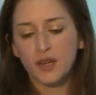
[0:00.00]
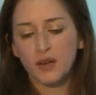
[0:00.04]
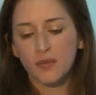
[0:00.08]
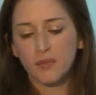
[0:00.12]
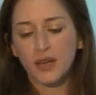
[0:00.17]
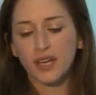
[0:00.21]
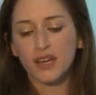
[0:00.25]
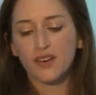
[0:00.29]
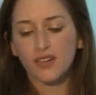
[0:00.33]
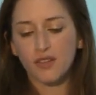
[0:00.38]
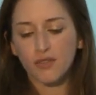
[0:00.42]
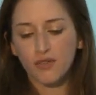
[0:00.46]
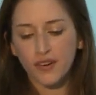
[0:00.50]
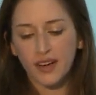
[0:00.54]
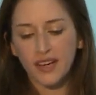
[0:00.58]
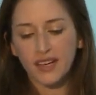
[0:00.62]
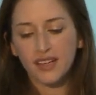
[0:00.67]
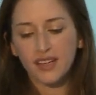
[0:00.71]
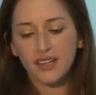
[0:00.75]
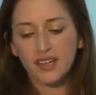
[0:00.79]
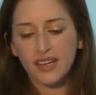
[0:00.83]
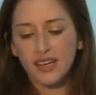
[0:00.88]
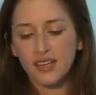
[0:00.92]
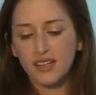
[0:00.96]
Because
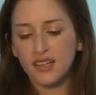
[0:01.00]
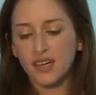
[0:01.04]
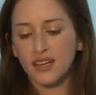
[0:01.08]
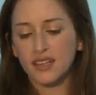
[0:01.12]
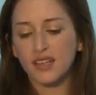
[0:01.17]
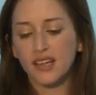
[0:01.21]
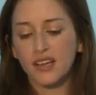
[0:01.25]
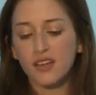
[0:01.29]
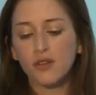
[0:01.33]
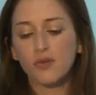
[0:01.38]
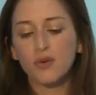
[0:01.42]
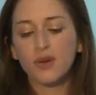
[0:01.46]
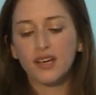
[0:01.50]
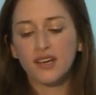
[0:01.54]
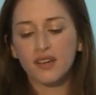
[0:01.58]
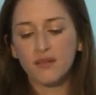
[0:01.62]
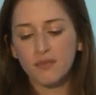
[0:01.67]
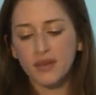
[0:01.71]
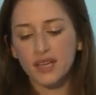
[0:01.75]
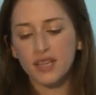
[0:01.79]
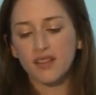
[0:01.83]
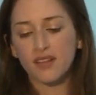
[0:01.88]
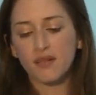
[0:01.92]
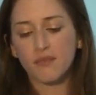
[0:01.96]
frankly, unless we
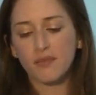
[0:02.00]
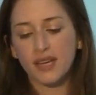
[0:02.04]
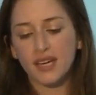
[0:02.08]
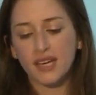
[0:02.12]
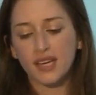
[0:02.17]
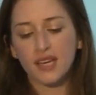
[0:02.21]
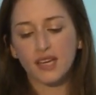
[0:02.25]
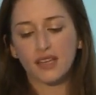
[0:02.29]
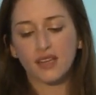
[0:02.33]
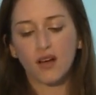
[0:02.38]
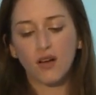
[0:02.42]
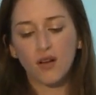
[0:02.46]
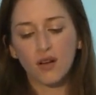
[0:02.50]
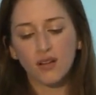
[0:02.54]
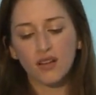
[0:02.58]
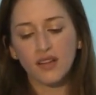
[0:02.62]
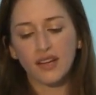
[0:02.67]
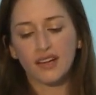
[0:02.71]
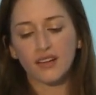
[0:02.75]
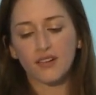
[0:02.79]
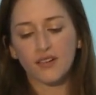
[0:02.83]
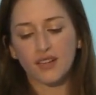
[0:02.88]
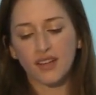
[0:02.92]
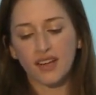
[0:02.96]
commit to making the whole
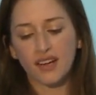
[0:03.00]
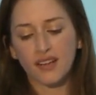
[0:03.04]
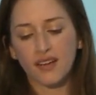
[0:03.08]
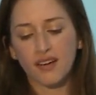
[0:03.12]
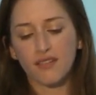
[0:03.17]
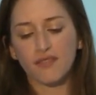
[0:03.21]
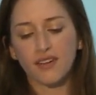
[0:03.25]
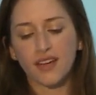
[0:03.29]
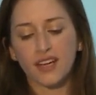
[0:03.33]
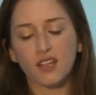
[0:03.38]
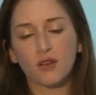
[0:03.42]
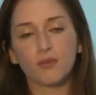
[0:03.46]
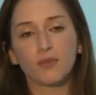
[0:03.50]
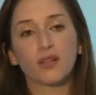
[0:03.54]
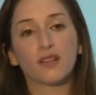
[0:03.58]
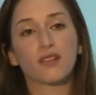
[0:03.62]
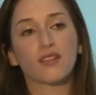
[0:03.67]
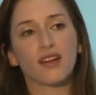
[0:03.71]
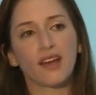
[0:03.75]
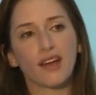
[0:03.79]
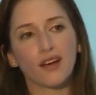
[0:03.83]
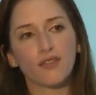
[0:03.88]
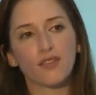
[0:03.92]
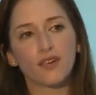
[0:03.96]
internet available
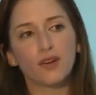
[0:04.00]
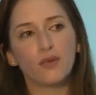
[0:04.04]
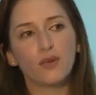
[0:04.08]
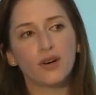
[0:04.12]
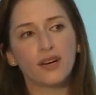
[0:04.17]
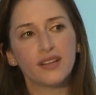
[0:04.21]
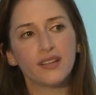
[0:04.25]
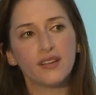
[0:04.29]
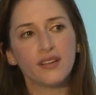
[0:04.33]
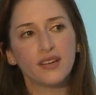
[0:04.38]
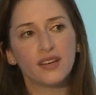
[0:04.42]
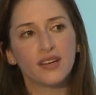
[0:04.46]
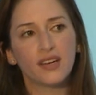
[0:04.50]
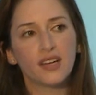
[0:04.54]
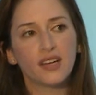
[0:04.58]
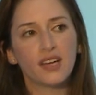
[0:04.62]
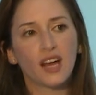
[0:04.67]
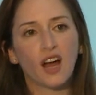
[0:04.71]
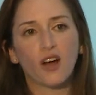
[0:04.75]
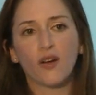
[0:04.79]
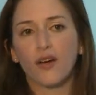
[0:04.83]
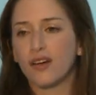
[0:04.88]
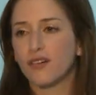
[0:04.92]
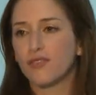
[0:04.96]
to everyone,
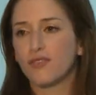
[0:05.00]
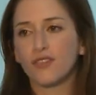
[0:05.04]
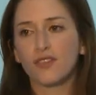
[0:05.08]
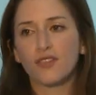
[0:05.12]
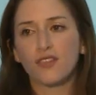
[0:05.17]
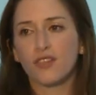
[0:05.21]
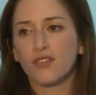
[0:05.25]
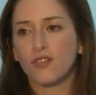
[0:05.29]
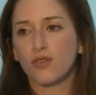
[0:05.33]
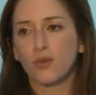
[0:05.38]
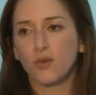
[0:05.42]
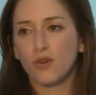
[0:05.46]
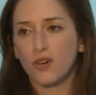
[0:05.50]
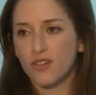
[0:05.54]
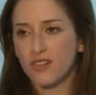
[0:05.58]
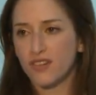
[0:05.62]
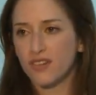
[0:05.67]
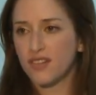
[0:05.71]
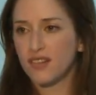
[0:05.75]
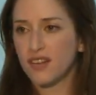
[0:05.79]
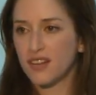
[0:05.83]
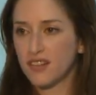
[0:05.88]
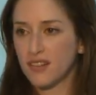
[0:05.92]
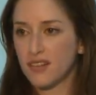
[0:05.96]
our efforts towards,
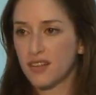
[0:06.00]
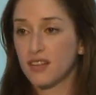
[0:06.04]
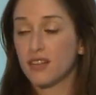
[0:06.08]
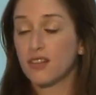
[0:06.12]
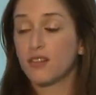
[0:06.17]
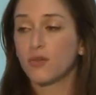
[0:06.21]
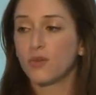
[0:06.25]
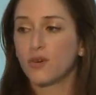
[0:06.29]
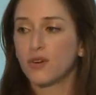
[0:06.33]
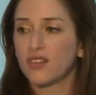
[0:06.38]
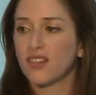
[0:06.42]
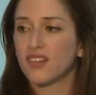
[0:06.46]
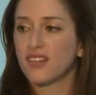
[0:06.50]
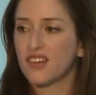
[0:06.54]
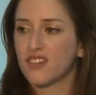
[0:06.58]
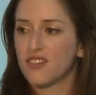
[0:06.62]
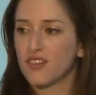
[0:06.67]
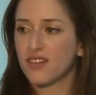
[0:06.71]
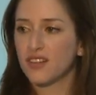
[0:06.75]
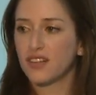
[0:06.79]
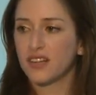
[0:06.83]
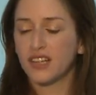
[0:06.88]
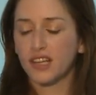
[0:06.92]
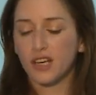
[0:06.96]
di towards
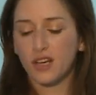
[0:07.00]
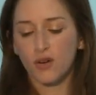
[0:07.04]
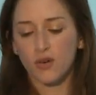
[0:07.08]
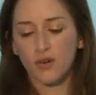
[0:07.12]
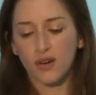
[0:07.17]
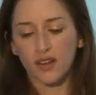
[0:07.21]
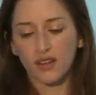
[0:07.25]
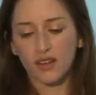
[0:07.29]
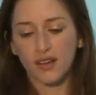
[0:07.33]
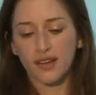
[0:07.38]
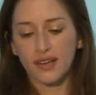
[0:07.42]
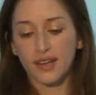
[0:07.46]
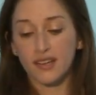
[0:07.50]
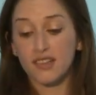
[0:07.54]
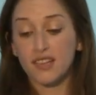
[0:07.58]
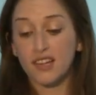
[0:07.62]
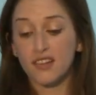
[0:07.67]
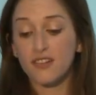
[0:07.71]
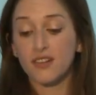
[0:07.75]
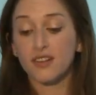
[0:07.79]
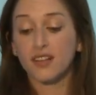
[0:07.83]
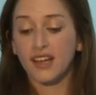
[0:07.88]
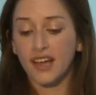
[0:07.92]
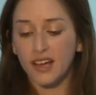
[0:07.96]
digital,
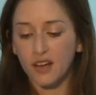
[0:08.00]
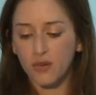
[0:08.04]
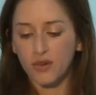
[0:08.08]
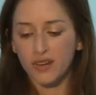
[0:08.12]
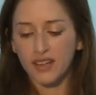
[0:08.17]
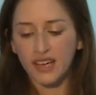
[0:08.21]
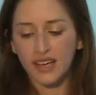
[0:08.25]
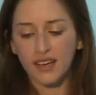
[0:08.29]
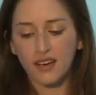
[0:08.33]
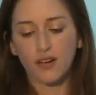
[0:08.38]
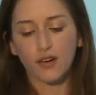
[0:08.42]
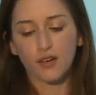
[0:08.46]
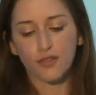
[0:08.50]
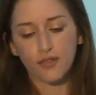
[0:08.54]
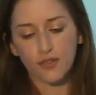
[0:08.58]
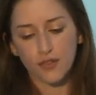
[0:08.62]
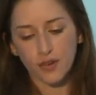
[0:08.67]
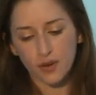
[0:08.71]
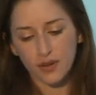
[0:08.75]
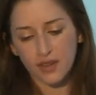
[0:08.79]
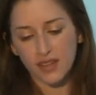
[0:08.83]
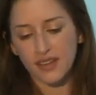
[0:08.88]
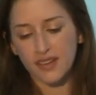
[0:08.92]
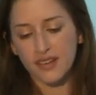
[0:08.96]
digital equity are
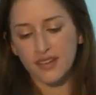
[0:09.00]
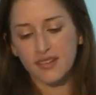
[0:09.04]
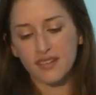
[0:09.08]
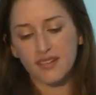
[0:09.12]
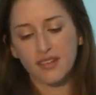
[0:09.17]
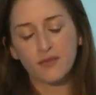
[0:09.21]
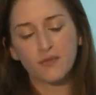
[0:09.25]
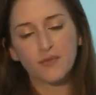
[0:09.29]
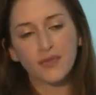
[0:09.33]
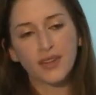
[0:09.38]
fruitless.